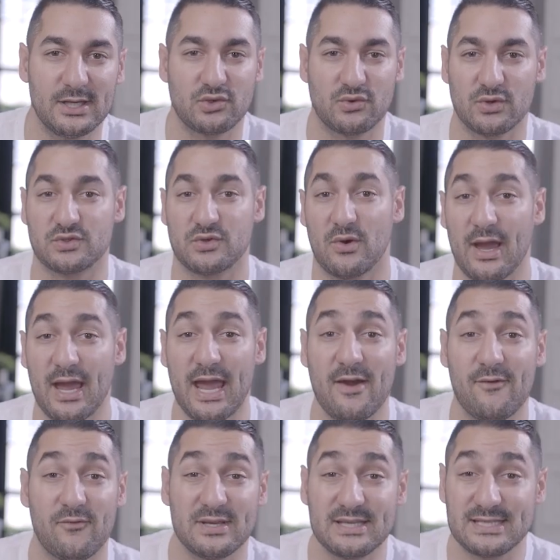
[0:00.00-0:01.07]
to answer
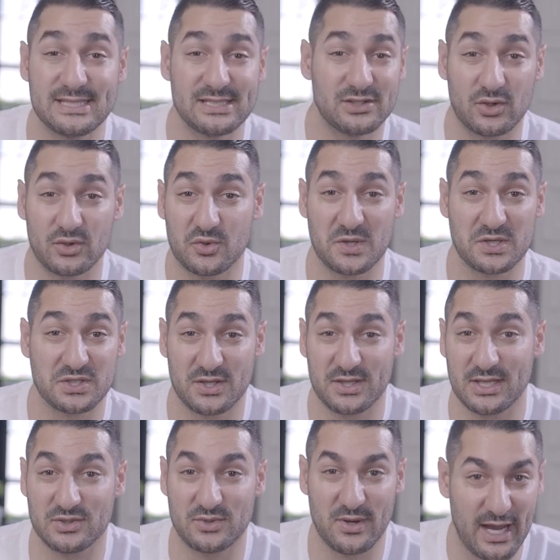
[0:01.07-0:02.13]
every single question
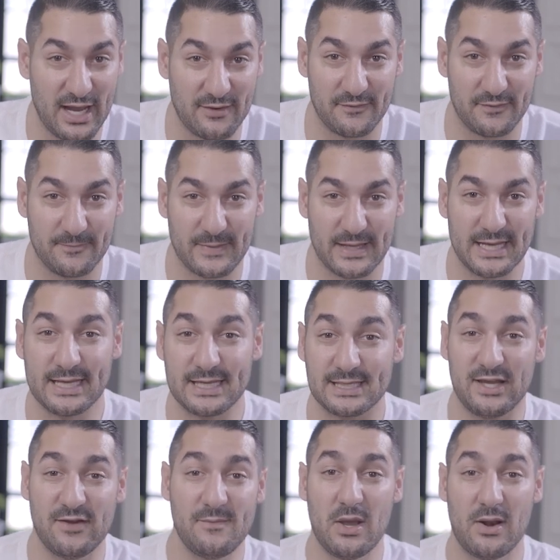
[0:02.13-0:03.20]
that you have.
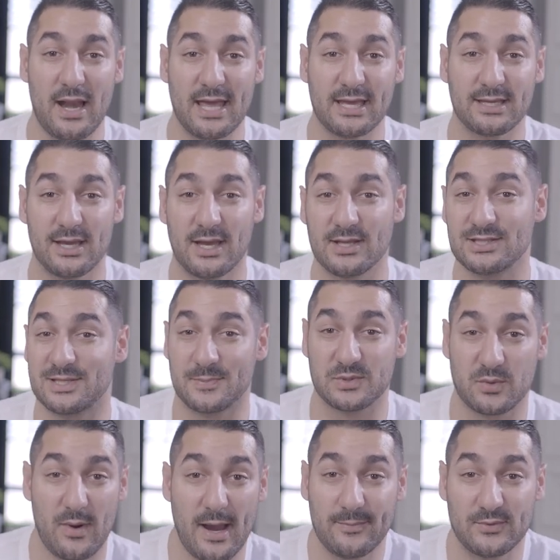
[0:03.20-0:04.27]
Give me a like and
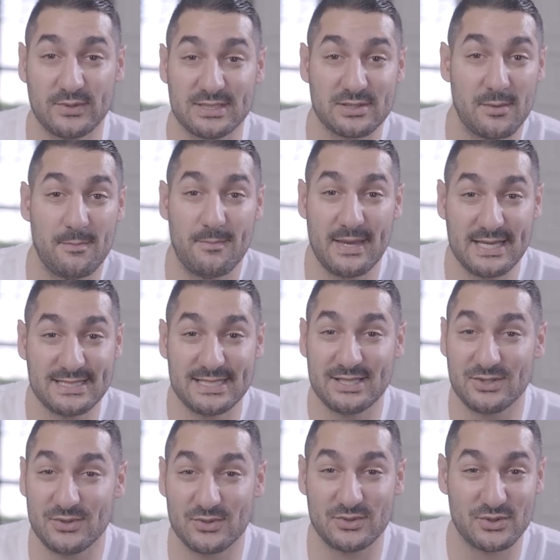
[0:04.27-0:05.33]
subscribe to this
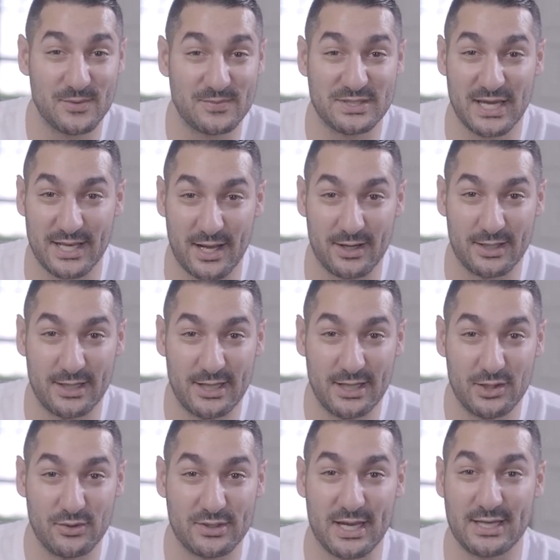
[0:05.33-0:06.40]
amazing YouTube channel.
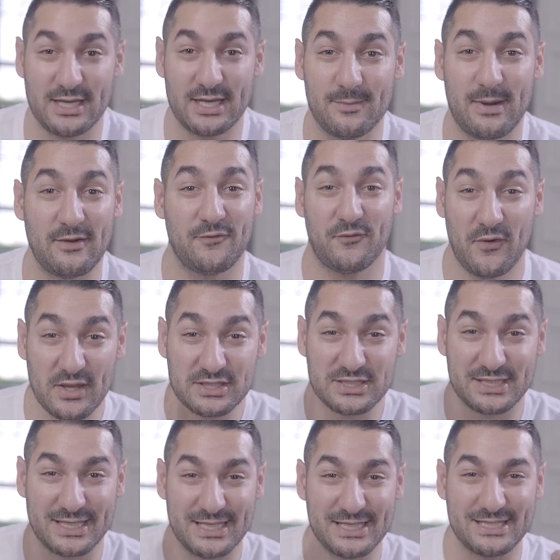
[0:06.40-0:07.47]
You can my French
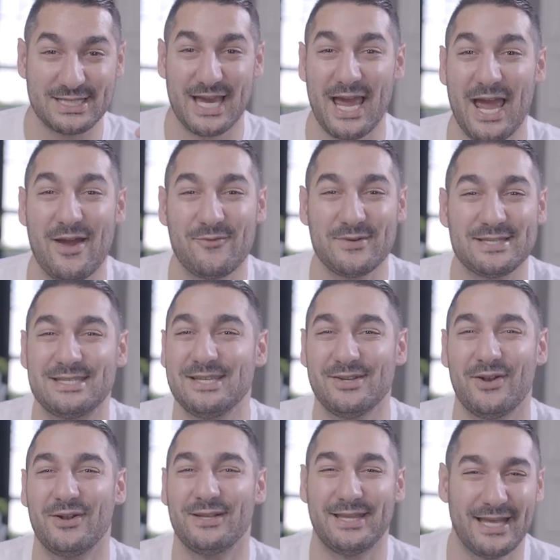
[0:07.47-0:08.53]
Glitch every
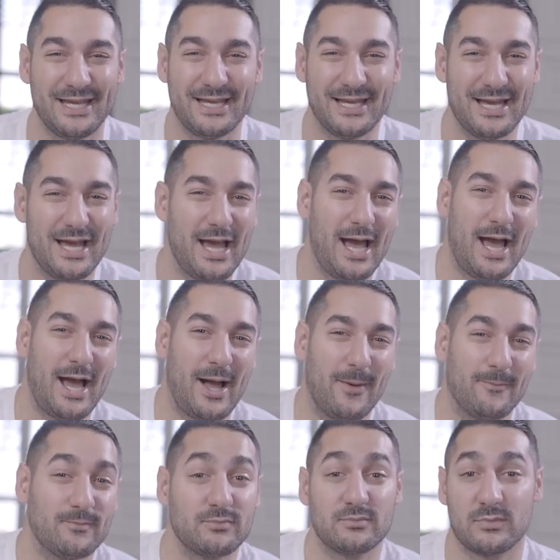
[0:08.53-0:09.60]
single day.
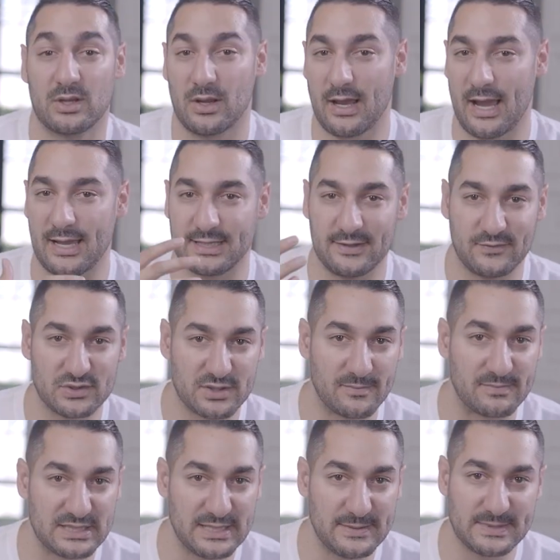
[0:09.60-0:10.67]
Um, I give you some
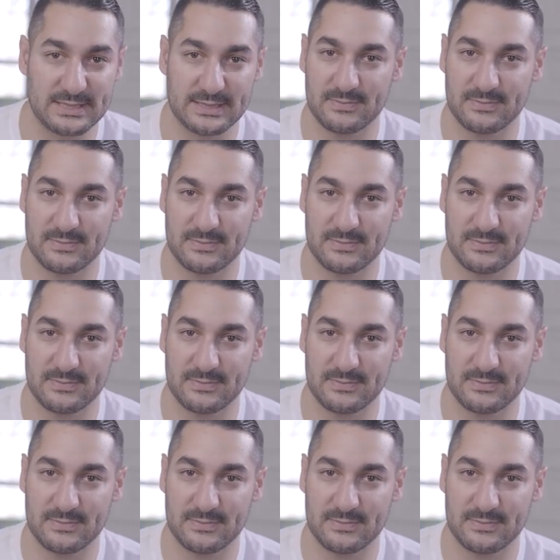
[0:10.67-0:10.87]
tips